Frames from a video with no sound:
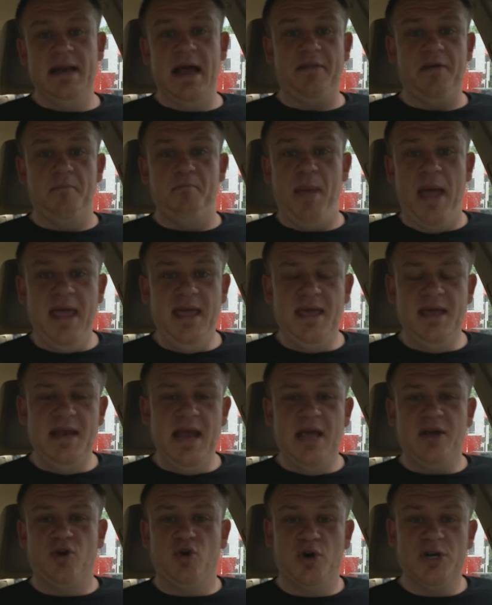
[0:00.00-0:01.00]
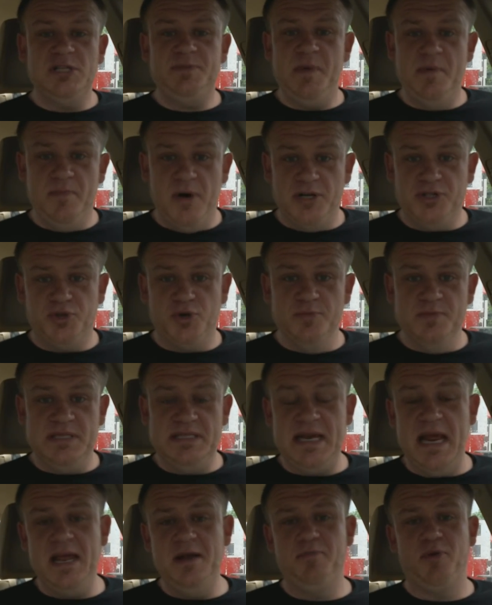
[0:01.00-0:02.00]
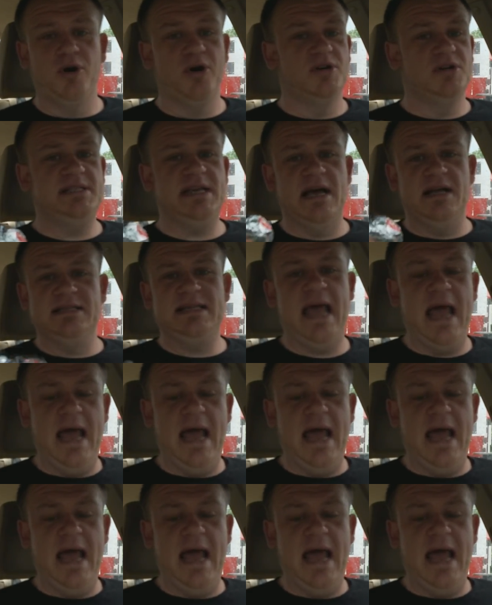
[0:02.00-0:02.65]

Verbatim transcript: Now the bacon and crispy mushroom steak burger sounds